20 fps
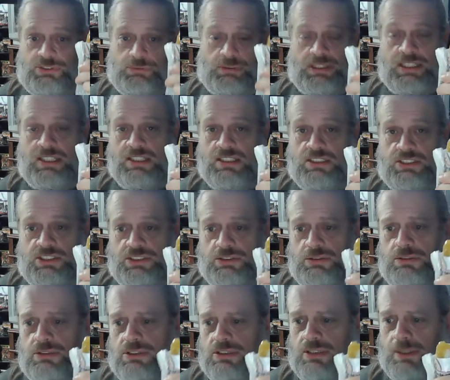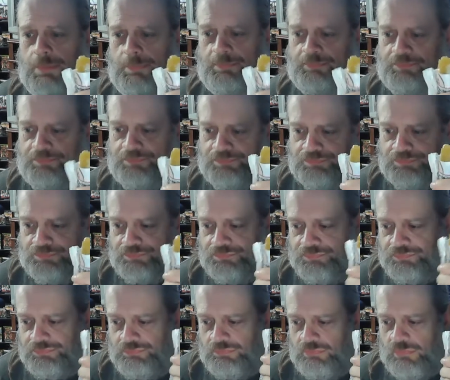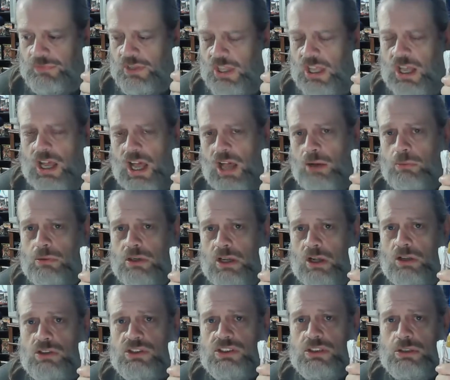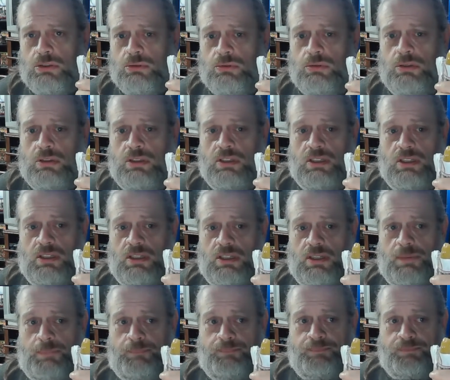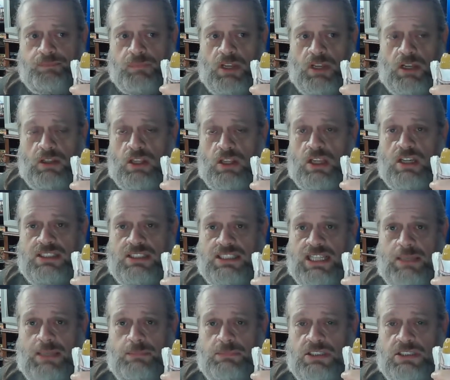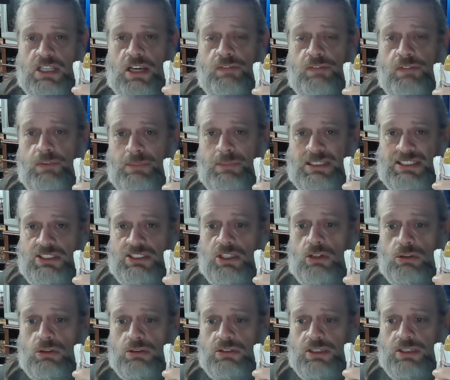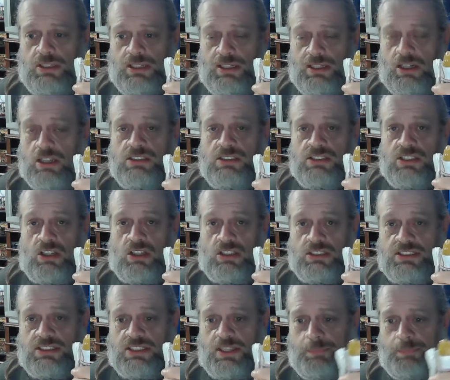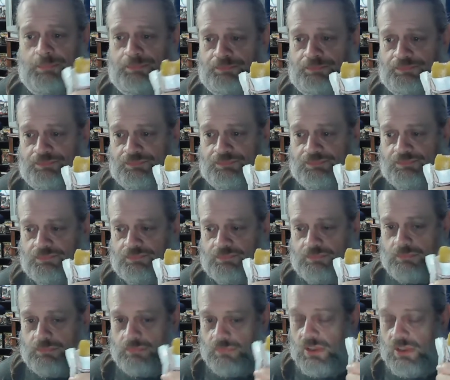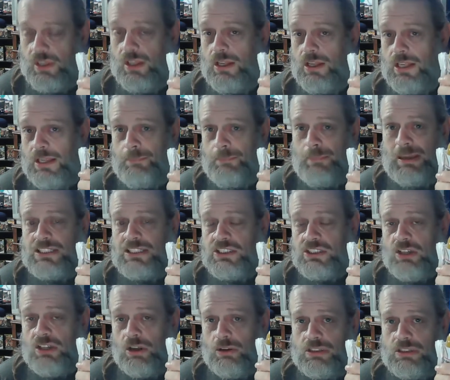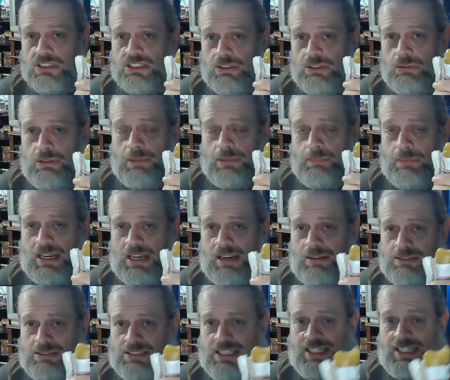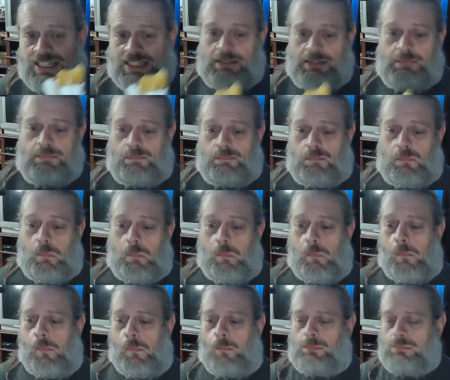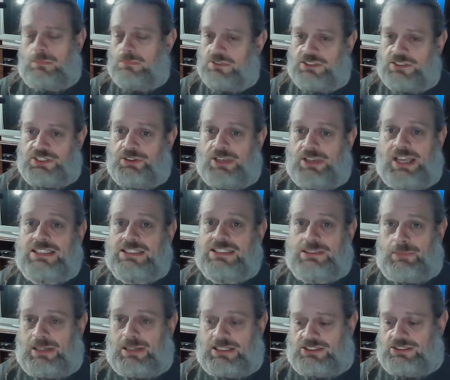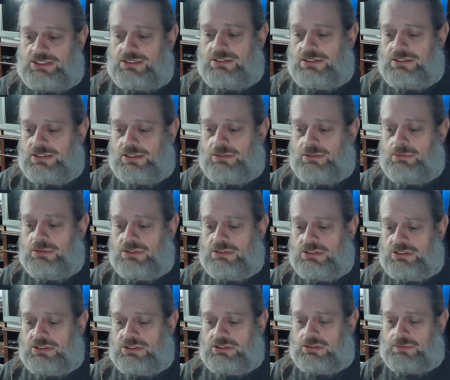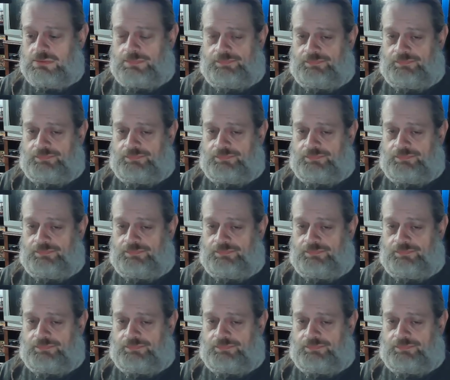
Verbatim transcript: drinking the juice, I would also, a lot of times, cover them in salt and hot sauce. Imagine all the sodium that I was getting. You can't imagine. It was